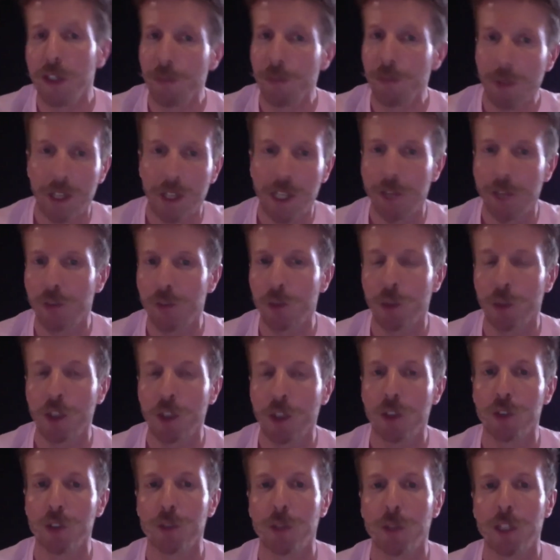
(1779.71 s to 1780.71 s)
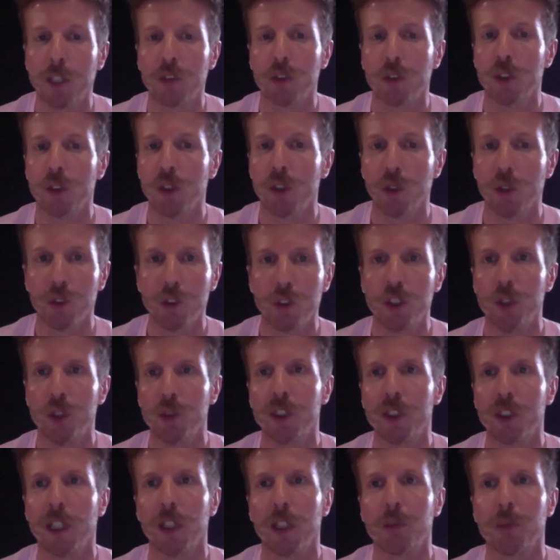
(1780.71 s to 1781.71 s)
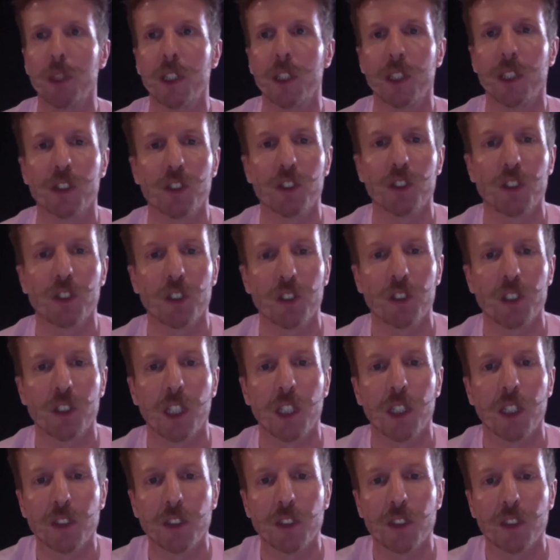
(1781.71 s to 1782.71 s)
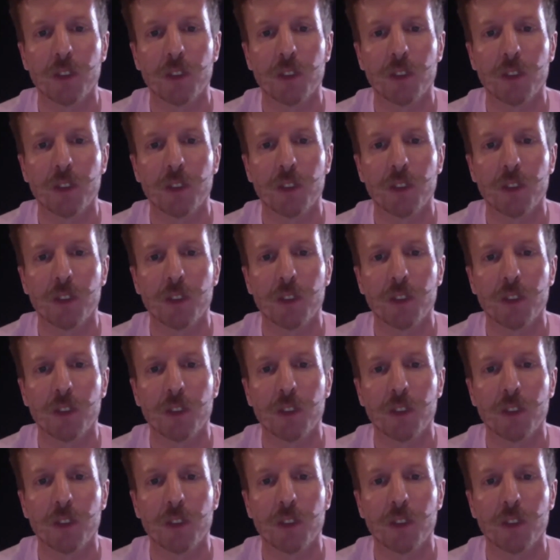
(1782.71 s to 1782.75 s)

And every one of those micro goals you celebrate as a success.